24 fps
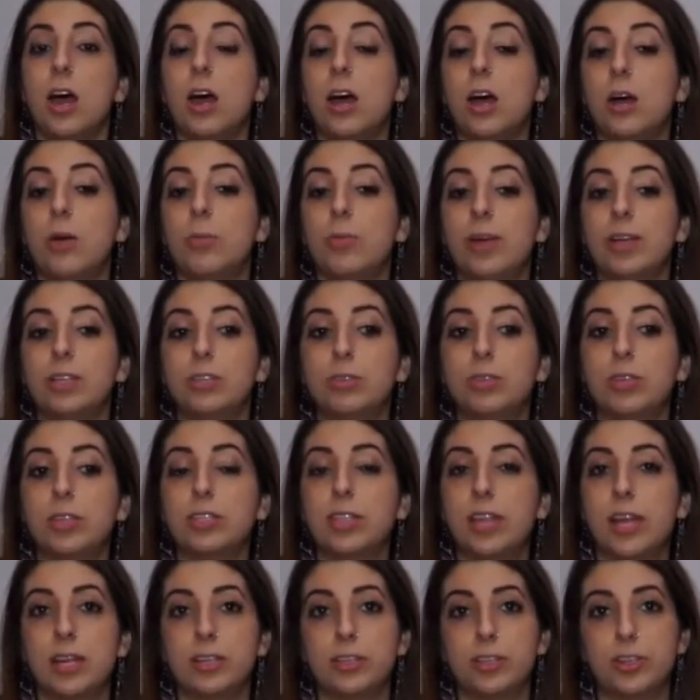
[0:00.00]
As soon
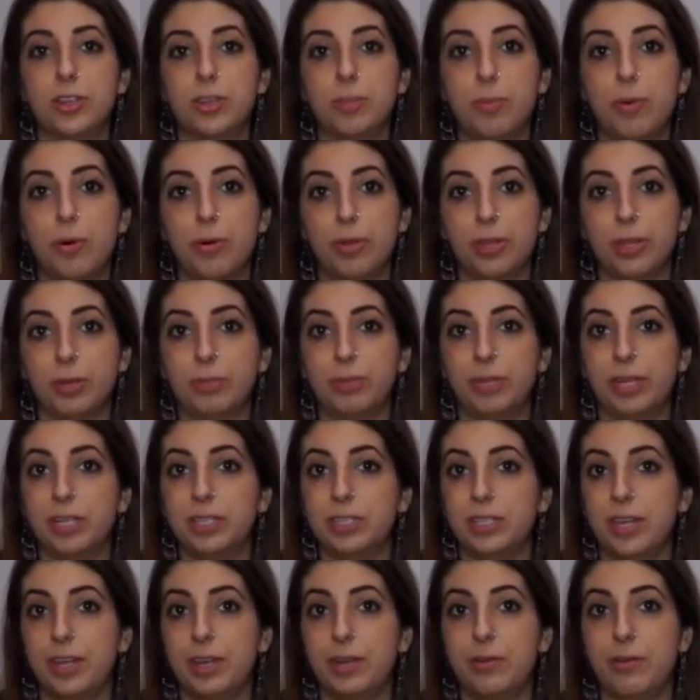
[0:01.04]
as I entered the polling
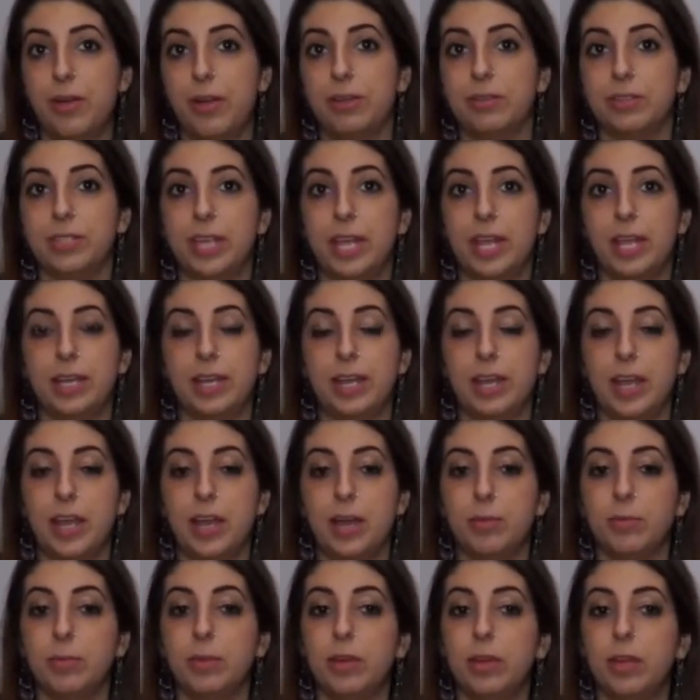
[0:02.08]
place at around 8
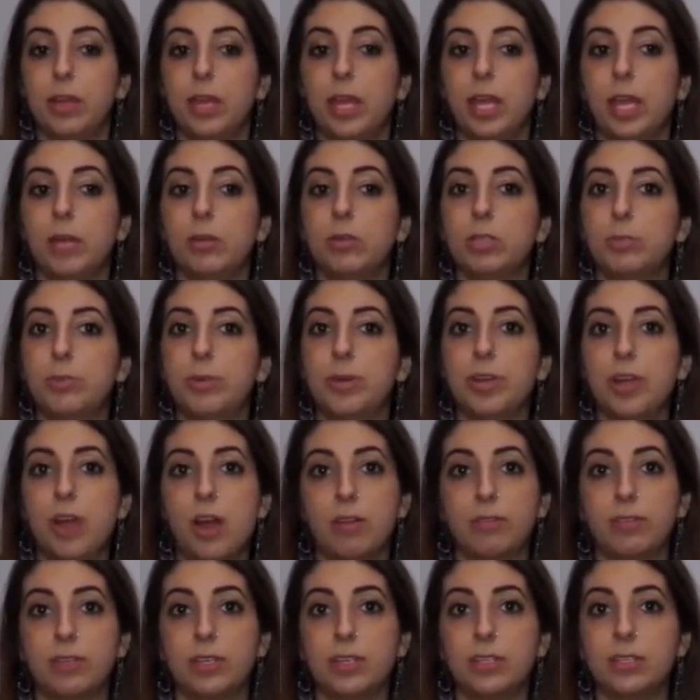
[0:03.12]
a.m., it was pretty
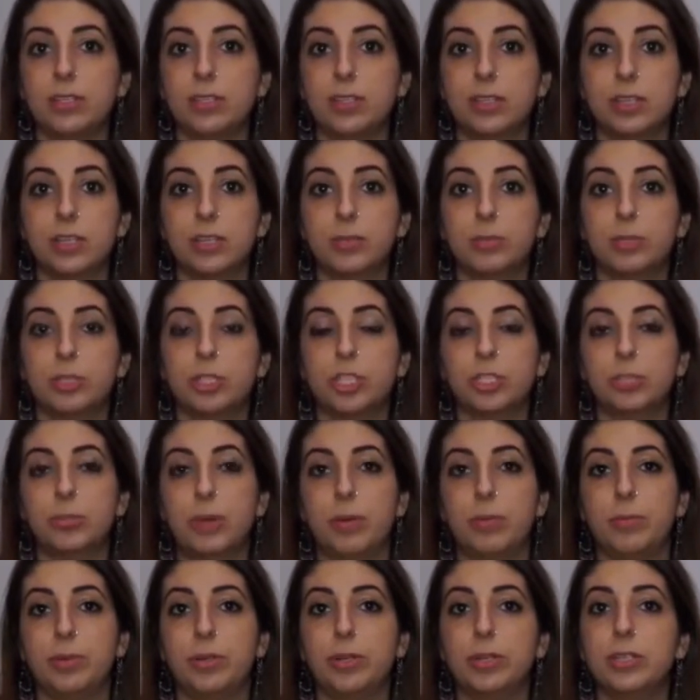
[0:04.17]
obvious the commission
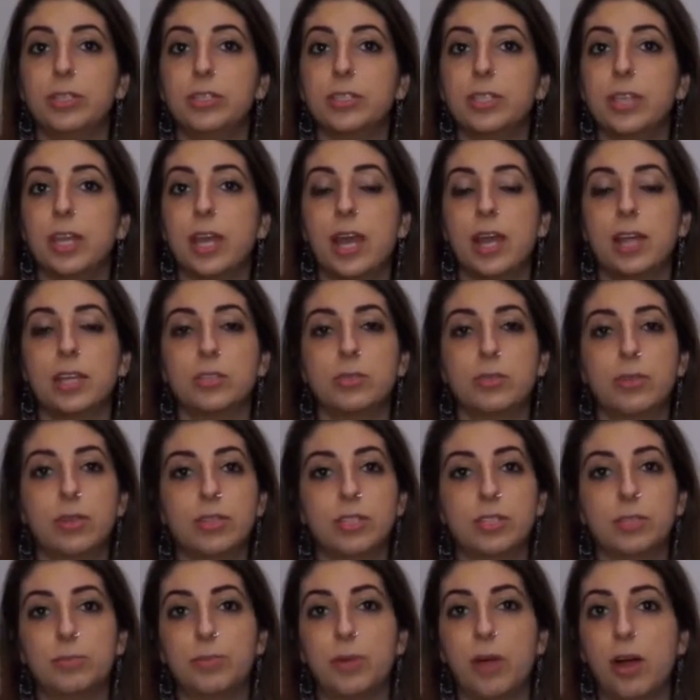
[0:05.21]
members, as well
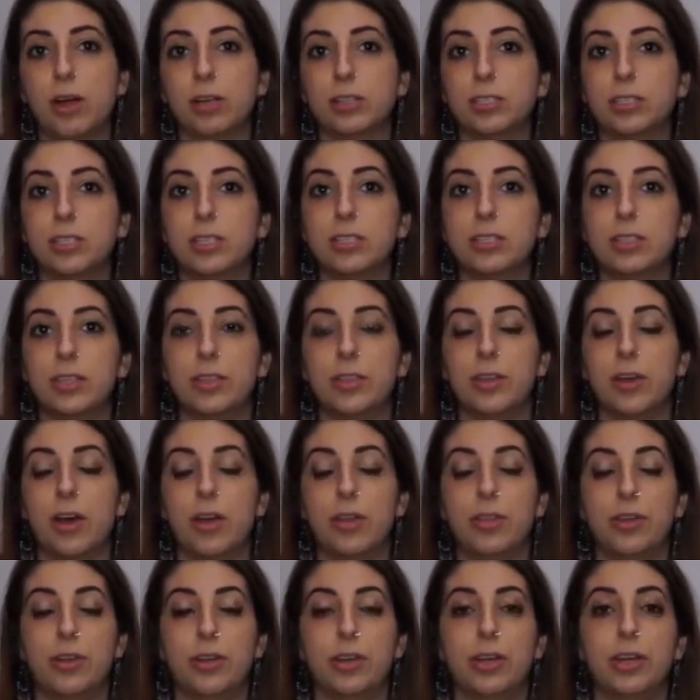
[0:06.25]
as the proxies and the
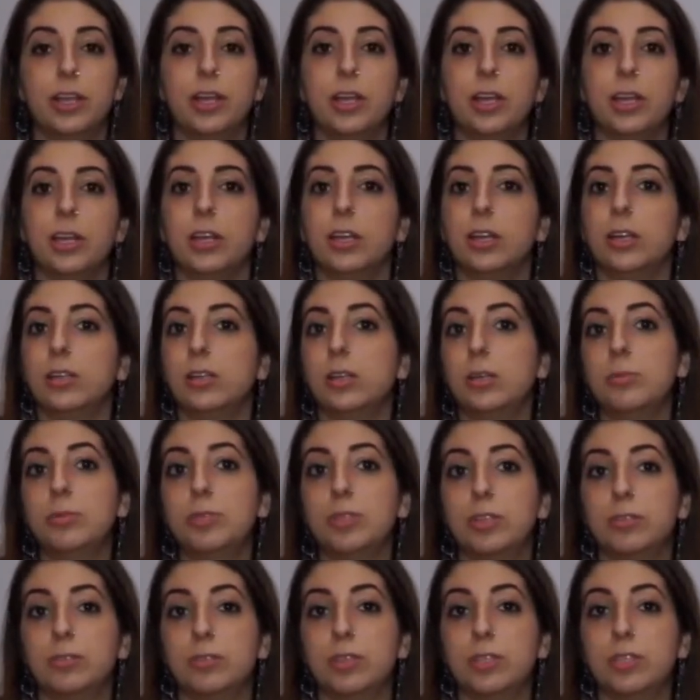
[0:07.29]
other
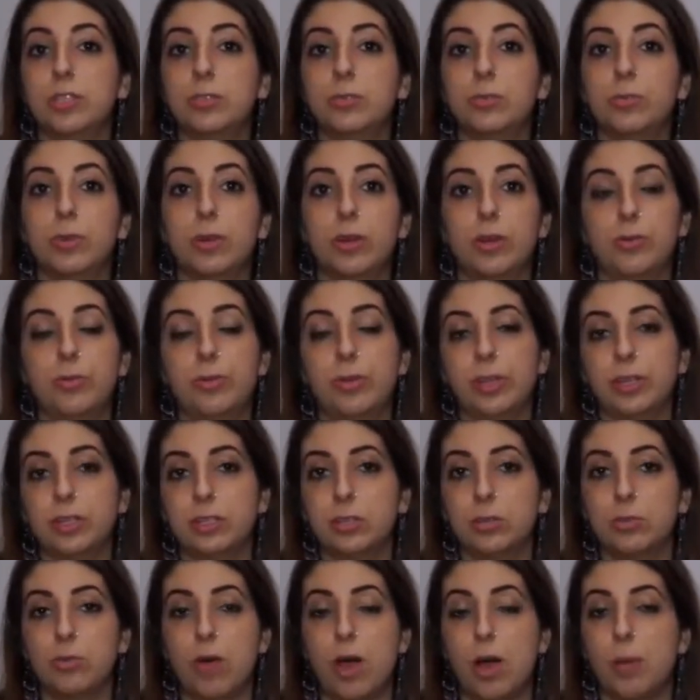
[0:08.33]
observers, were unwilling
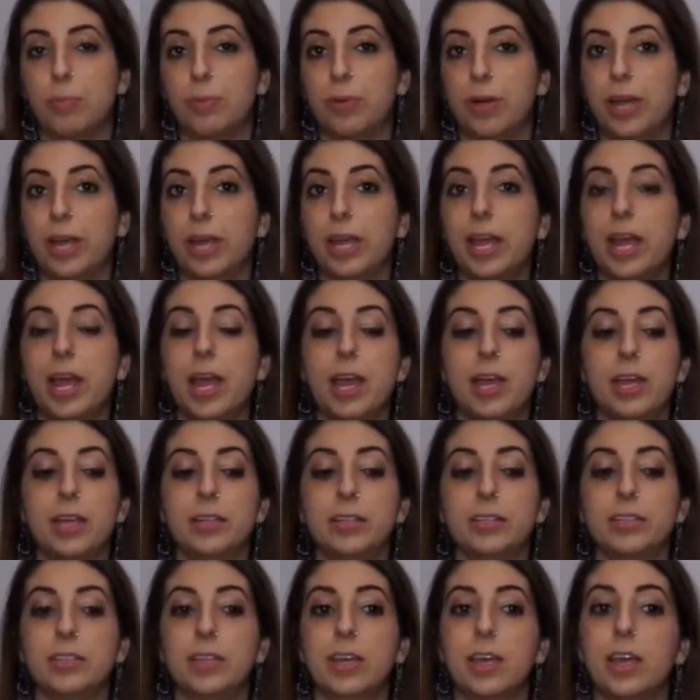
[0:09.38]
to cooperate,
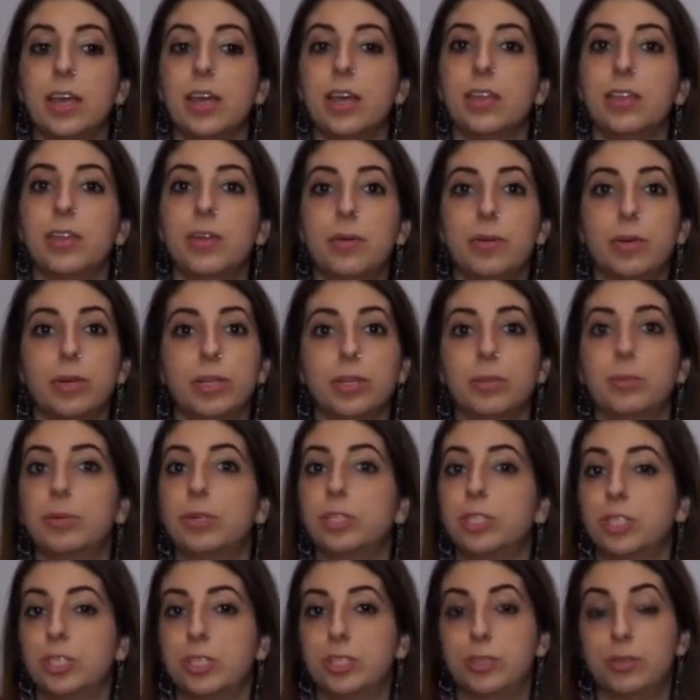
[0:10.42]
and they were going to
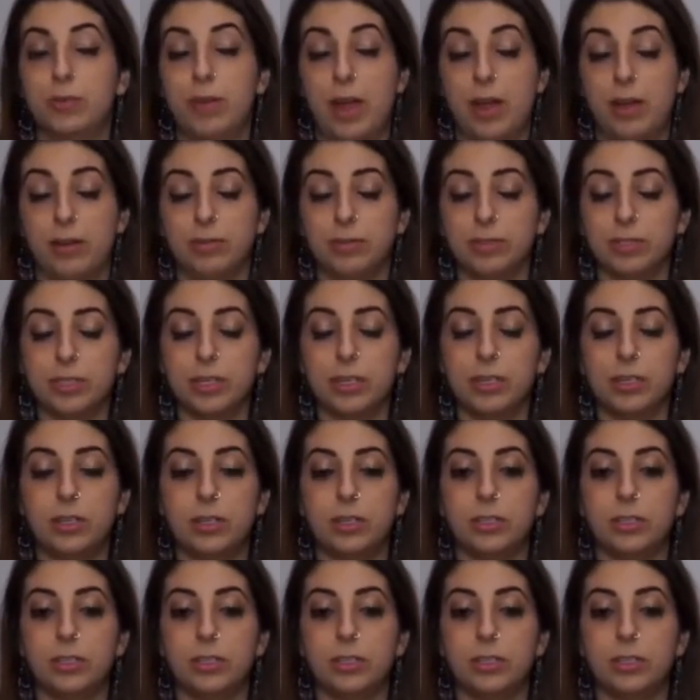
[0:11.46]
push us around.